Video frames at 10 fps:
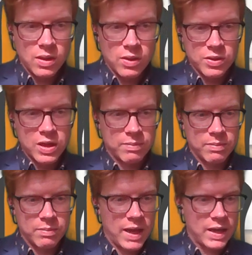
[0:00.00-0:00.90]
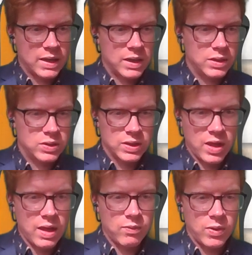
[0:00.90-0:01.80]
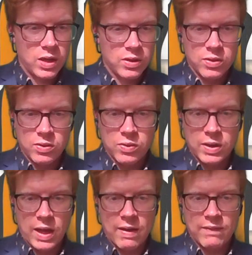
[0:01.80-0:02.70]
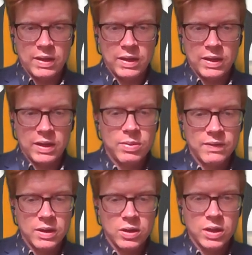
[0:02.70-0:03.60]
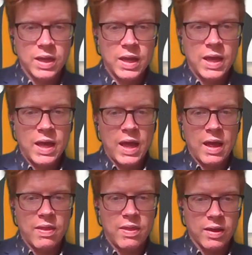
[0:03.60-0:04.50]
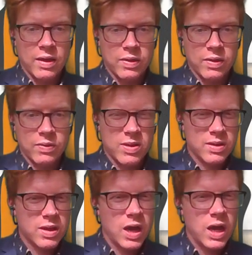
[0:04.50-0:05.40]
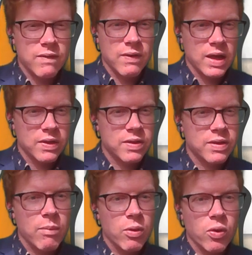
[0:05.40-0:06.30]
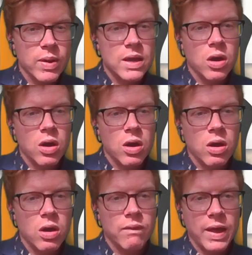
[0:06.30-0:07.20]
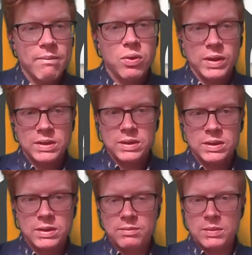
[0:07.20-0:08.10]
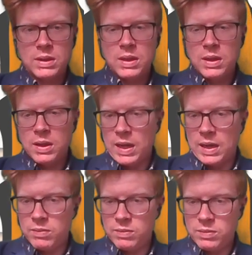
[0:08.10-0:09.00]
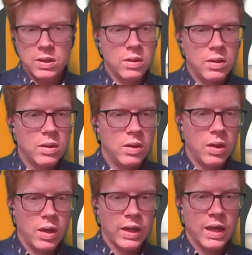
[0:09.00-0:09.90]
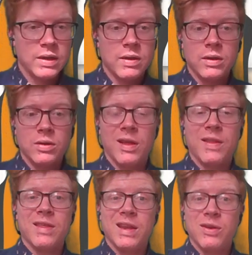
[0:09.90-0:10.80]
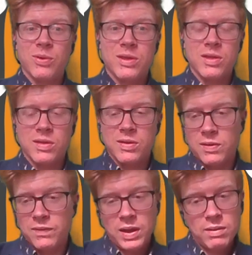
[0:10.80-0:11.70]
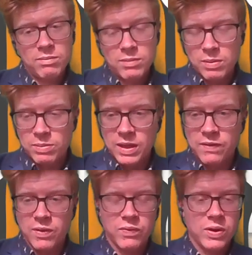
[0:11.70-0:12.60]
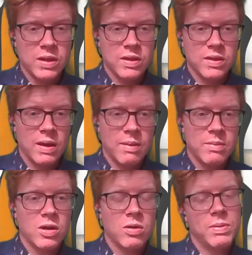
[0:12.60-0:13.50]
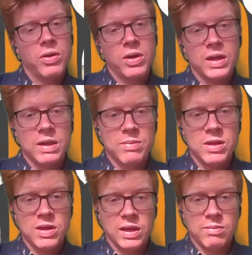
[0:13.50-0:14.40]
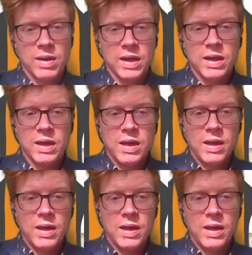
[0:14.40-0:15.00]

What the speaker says: just check back to the chat while you have a little bit of a look at this, which is kind of a summary of that point. Okay, doesn't look like there's any questions so far, but please feel free to type them in, and I'll periodically be checking back